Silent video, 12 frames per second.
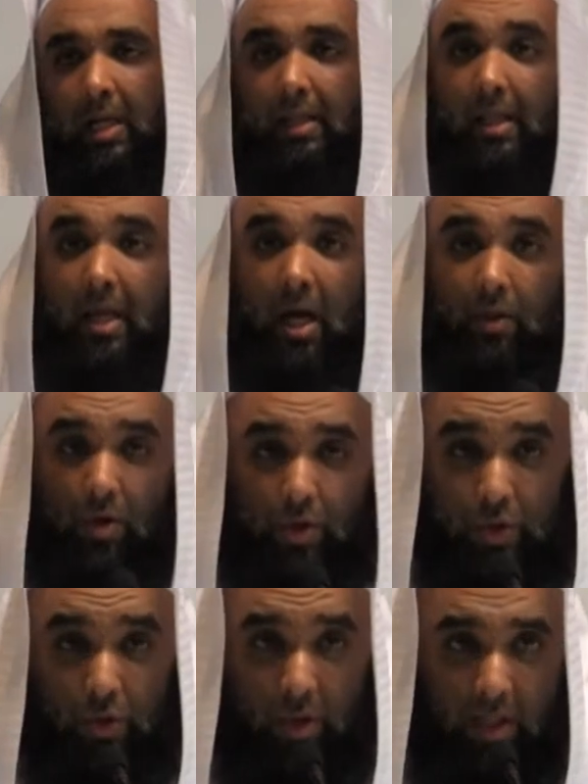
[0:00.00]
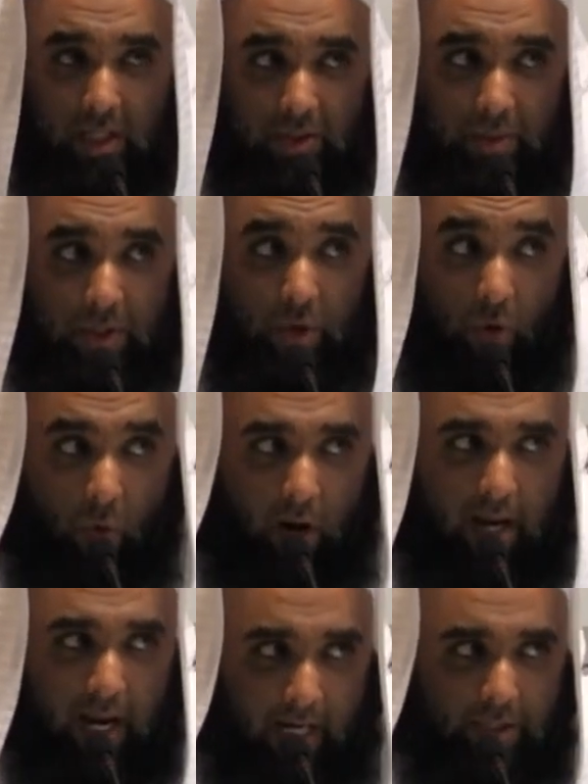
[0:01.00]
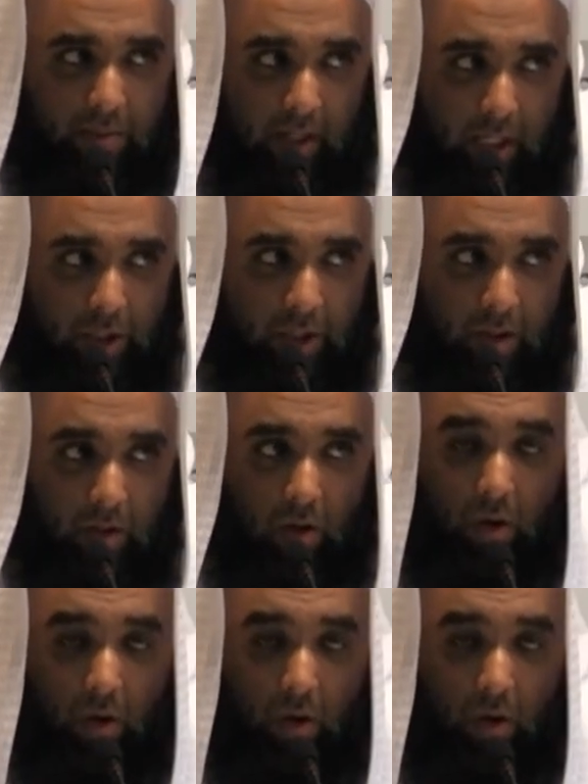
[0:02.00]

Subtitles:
Then there are those Sunnahs which require explanation.